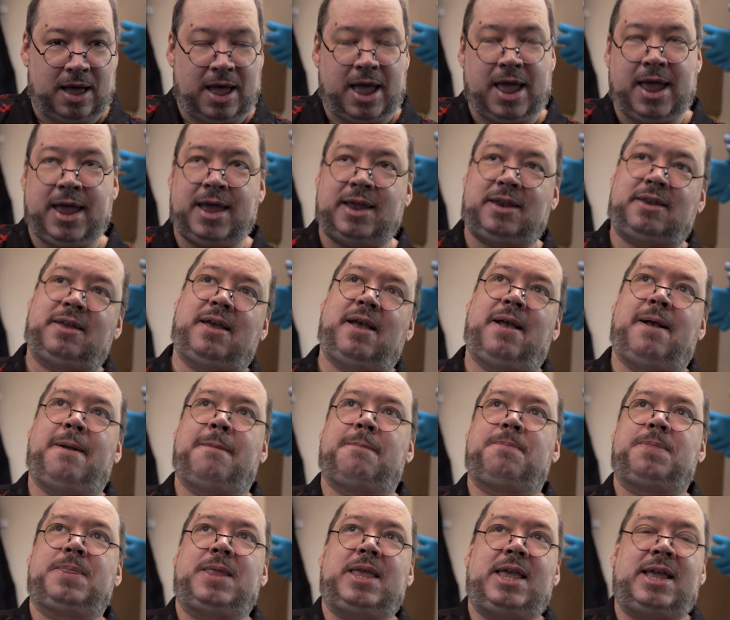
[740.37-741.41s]
And
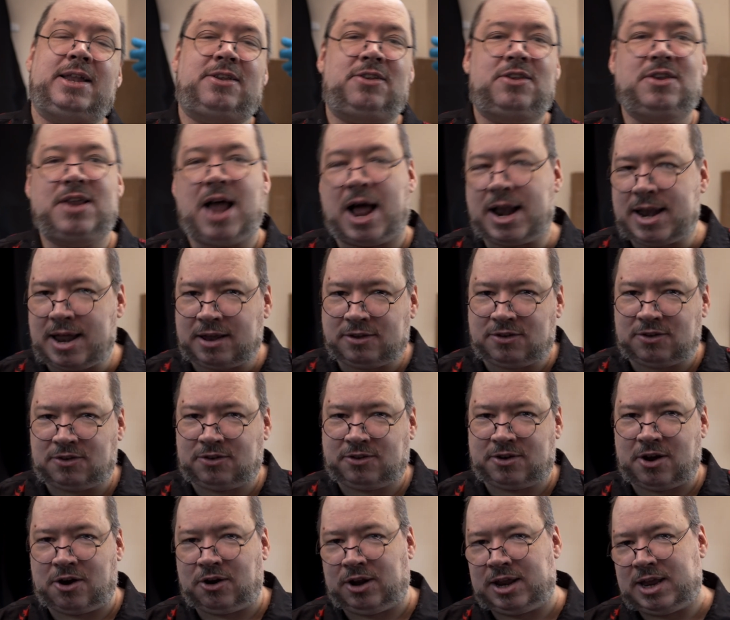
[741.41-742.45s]
it's not
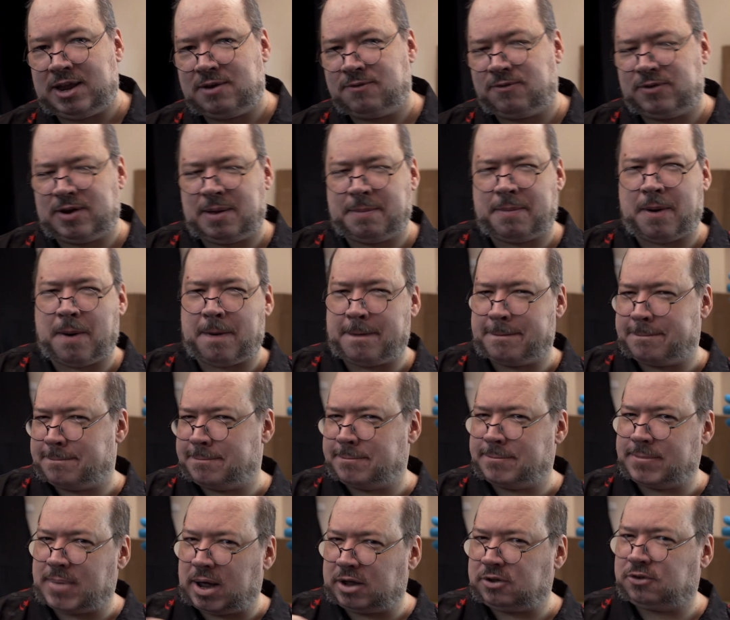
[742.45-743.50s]
necessarily even about
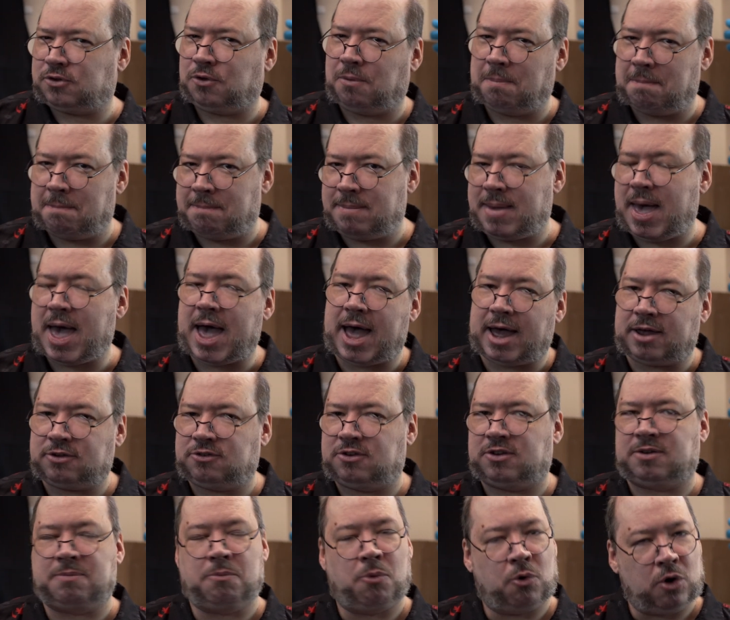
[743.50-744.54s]
muscle mass,
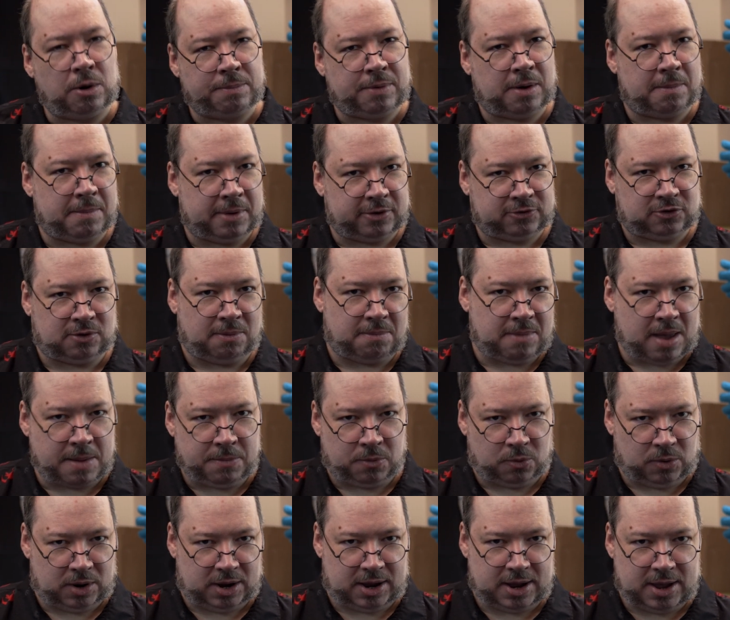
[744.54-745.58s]
it's more about muscle
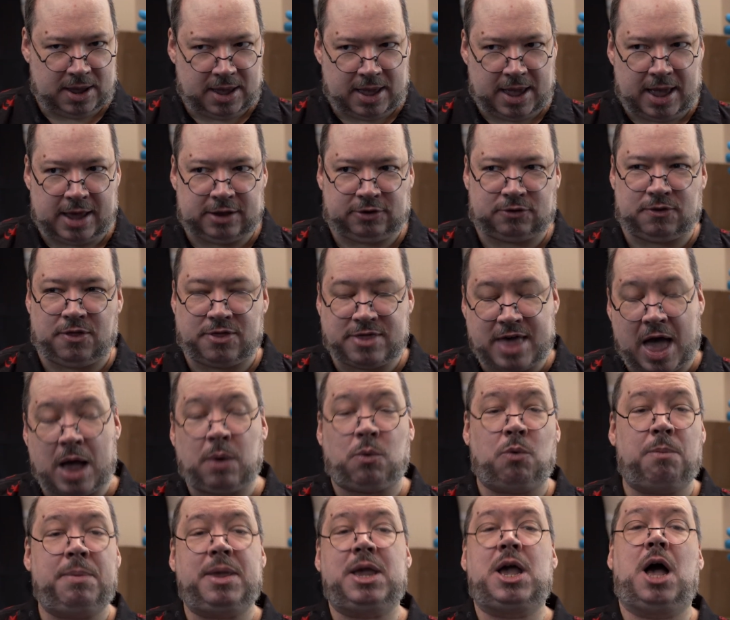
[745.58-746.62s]
memory. And so that
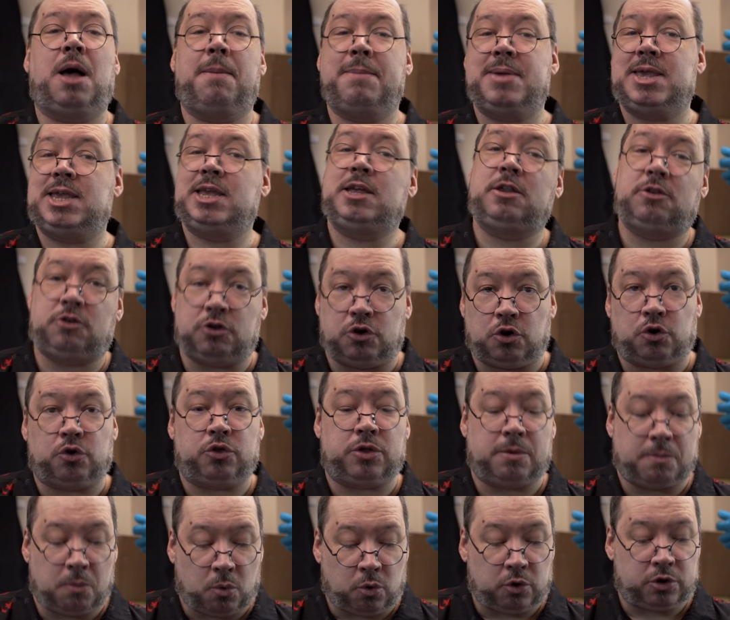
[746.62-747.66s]
will become easier
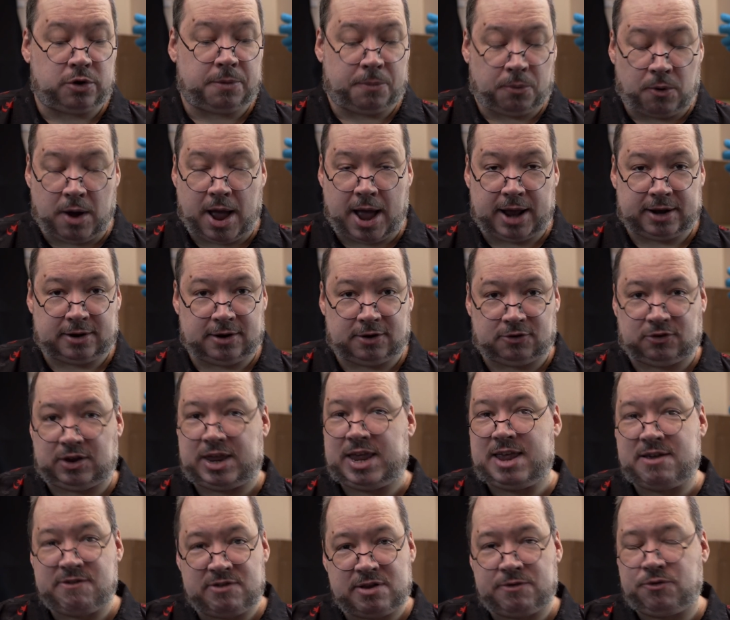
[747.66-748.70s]
the more you practice,
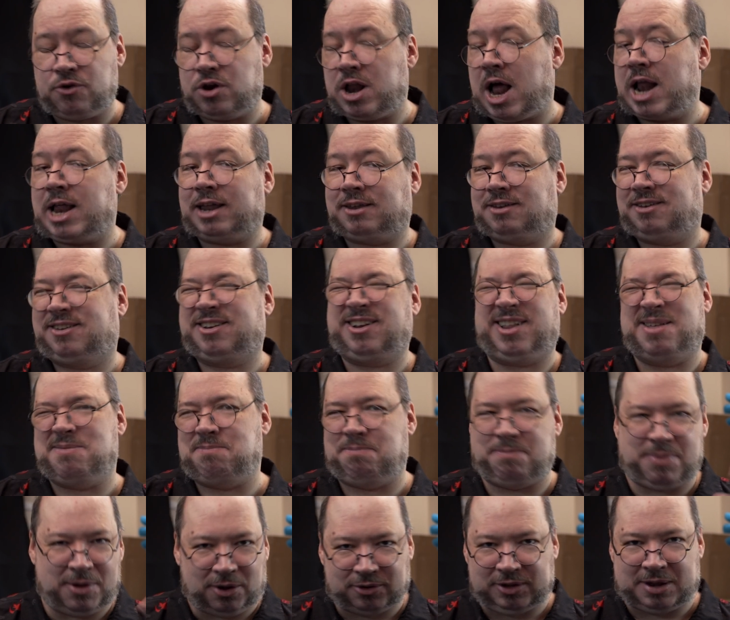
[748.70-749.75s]
even if you're not necessarily
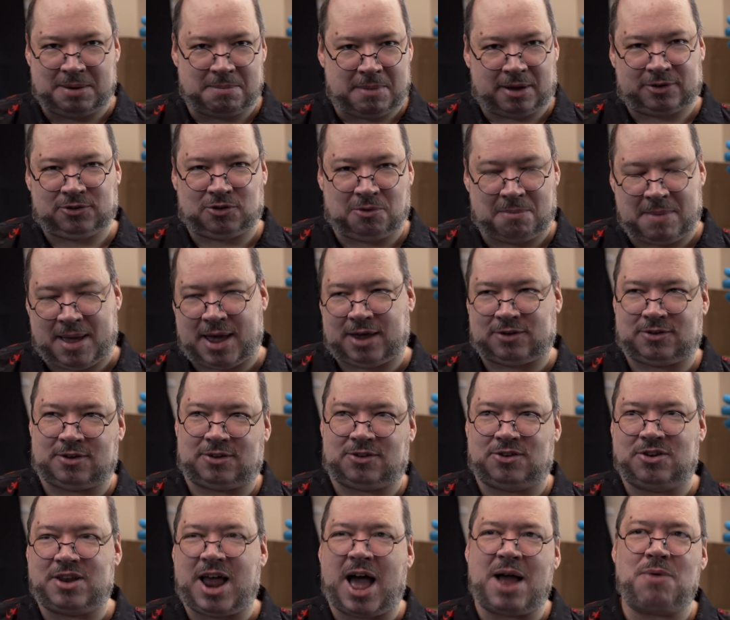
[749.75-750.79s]
building muscle mass.
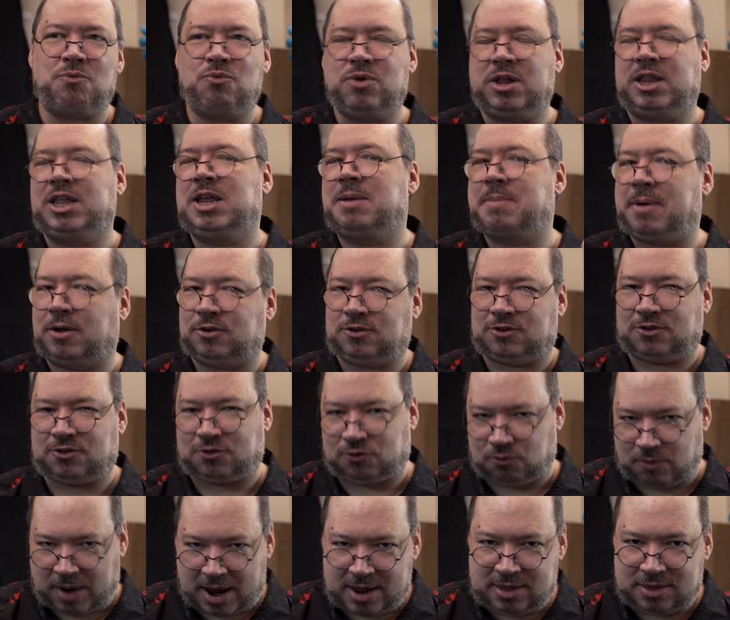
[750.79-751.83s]
It's not really about
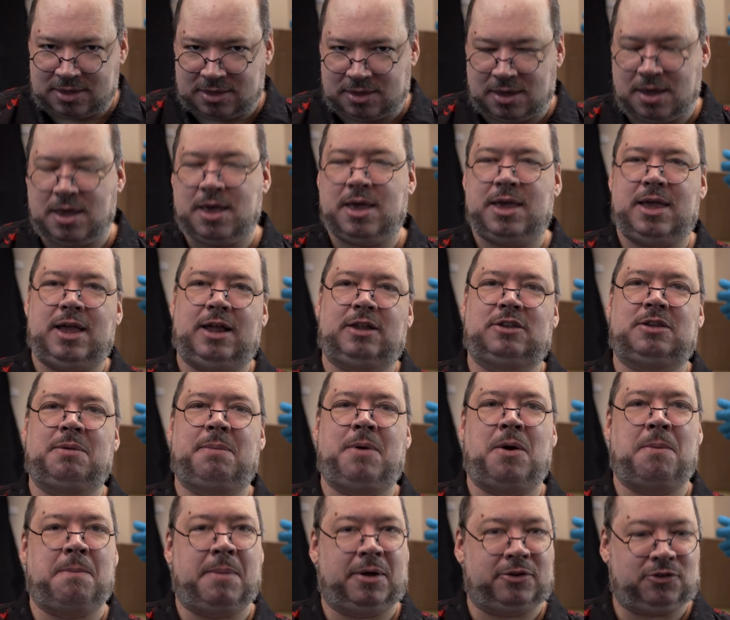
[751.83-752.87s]
strength, it's
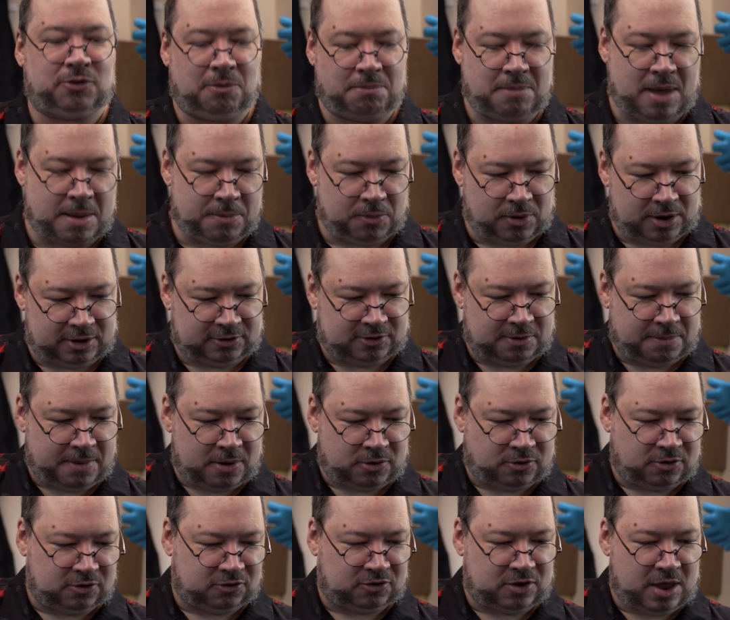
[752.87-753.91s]
about muscle memory. It's
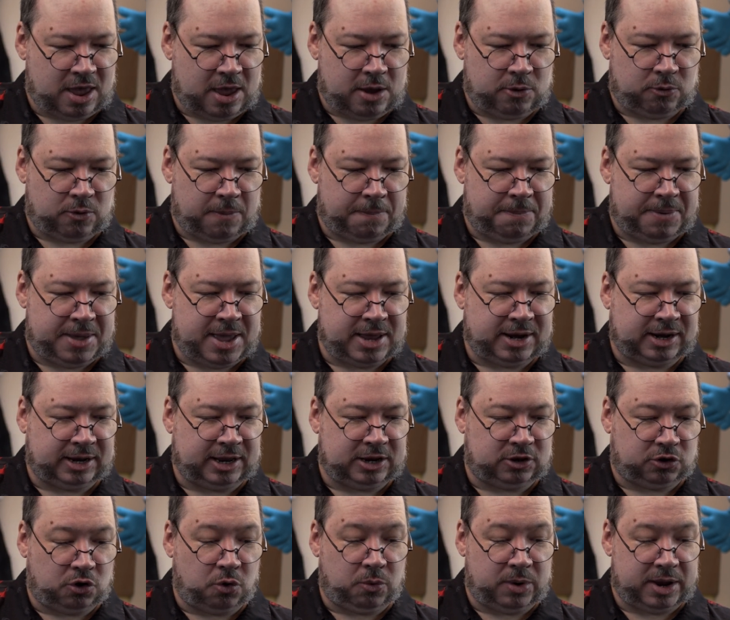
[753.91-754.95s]
about just repeatedly
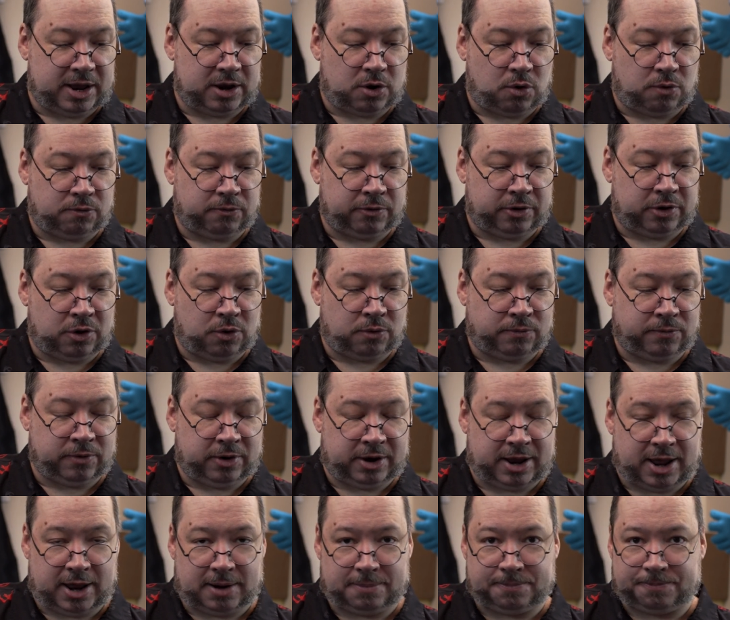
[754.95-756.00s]
doing it over and over
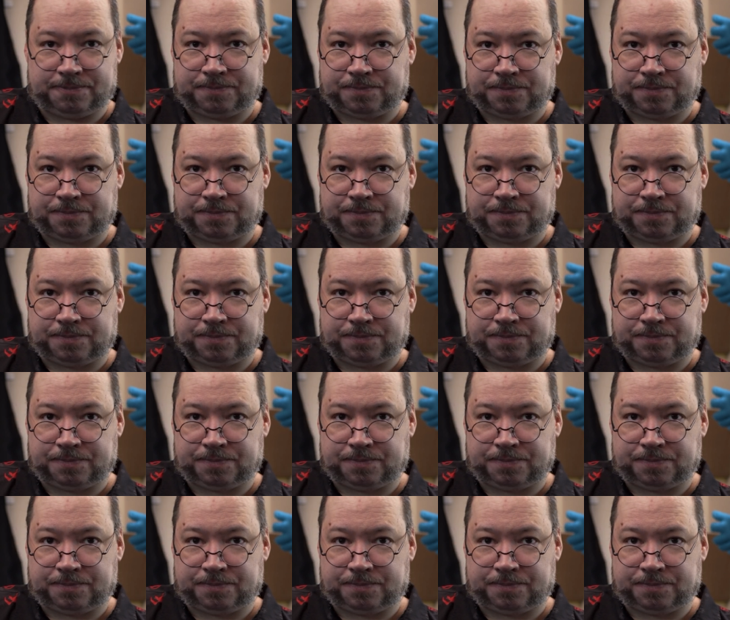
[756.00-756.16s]
again.